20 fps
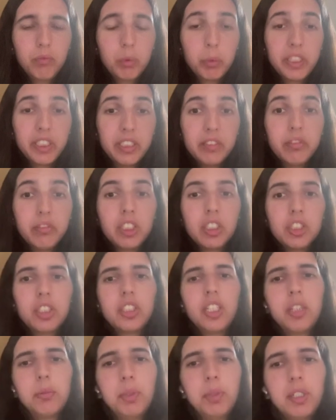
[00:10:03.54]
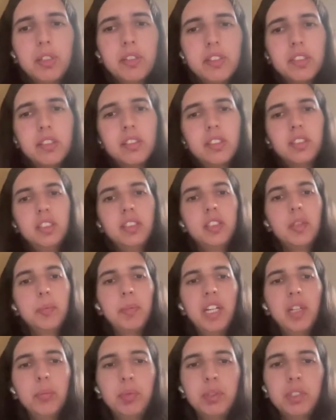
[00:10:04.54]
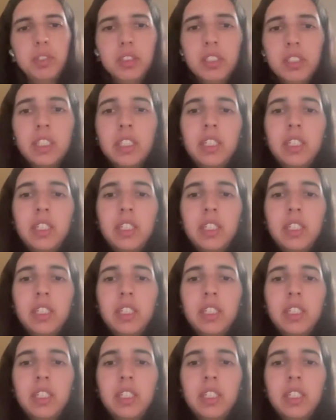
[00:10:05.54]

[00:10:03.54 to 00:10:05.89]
weighting function that we considered in the paper.